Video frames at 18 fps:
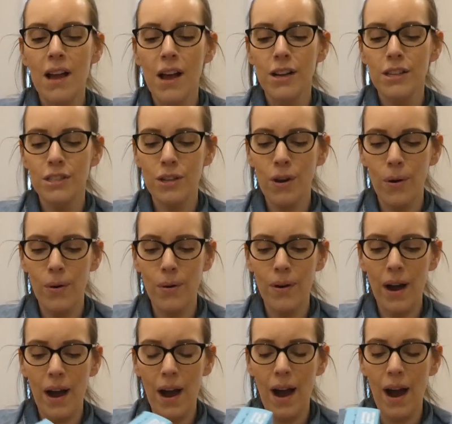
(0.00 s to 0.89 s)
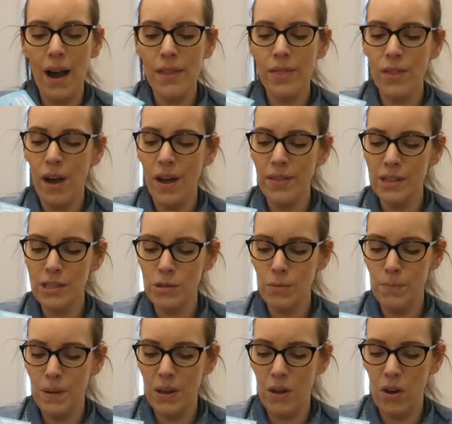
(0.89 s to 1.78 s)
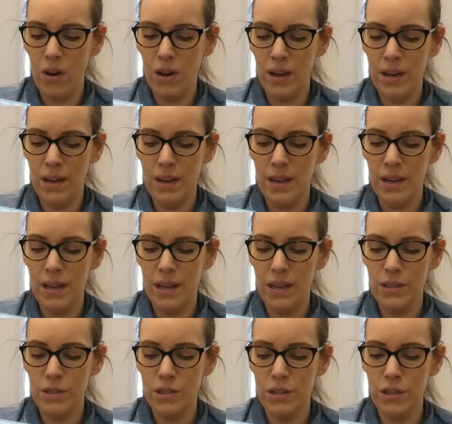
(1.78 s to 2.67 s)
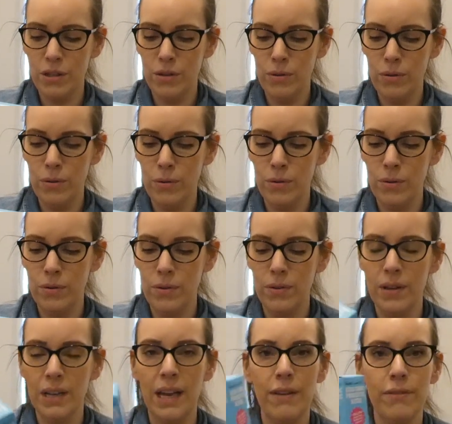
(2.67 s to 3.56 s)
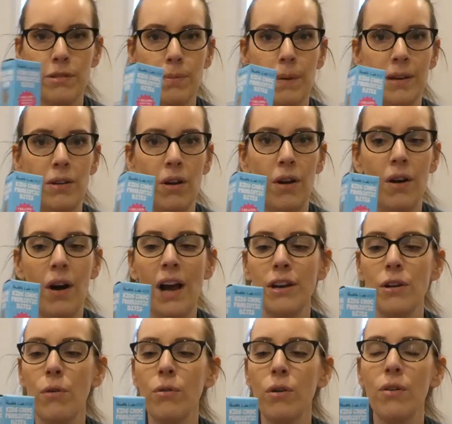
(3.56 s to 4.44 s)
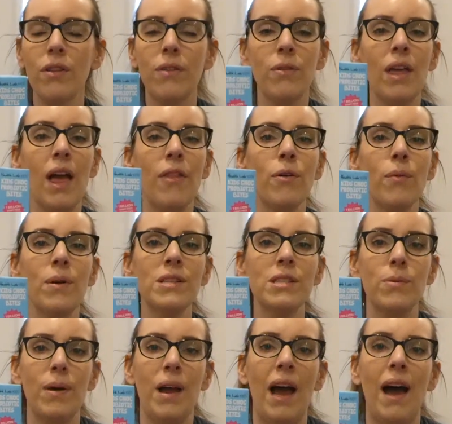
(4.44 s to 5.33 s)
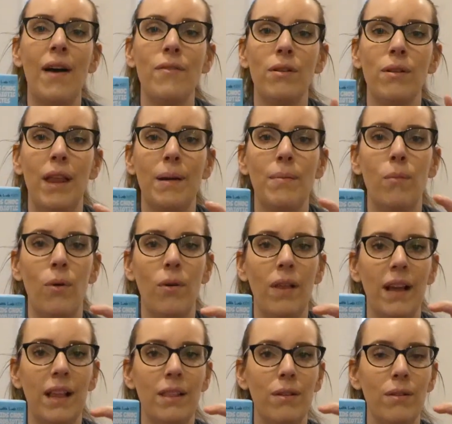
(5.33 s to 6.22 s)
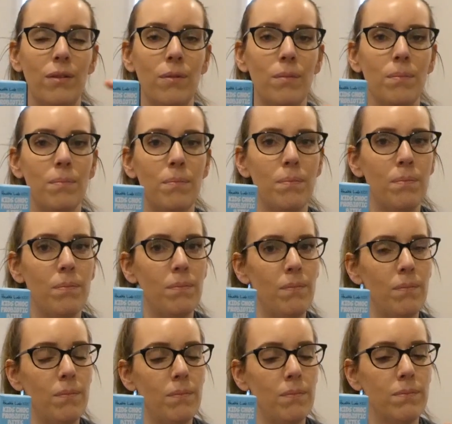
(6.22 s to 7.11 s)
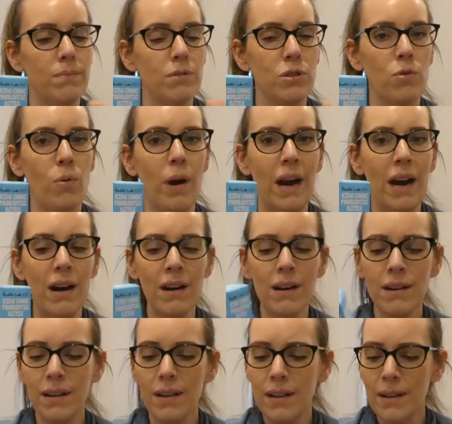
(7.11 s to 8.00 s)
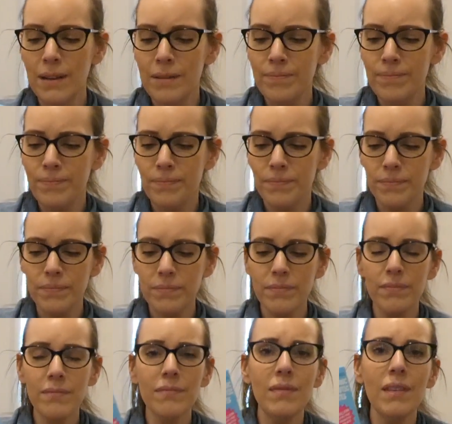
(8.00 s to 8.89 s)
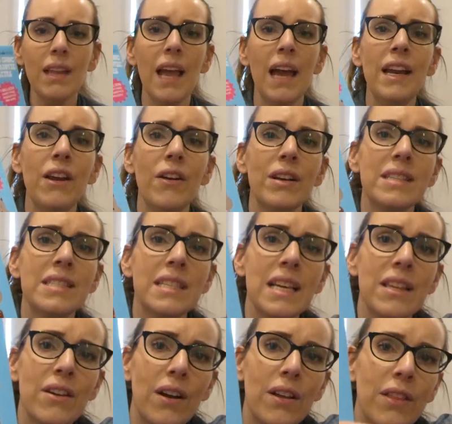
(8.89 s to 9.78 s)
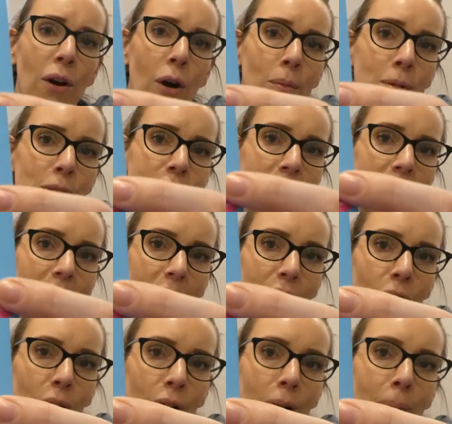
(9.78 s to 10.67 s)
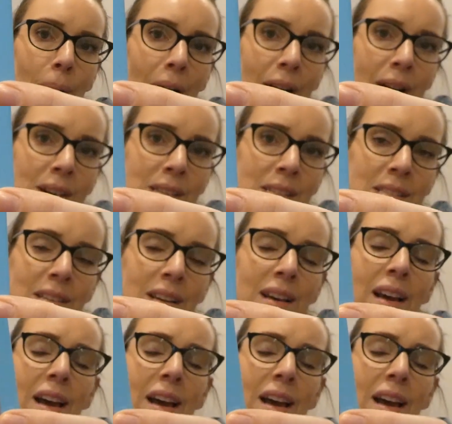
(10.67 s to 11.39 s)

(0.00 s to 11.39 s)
So I thought this would be good to give to my daughter. The other ones that we have are like more like a little square, and you can see they almost look like Laura bars.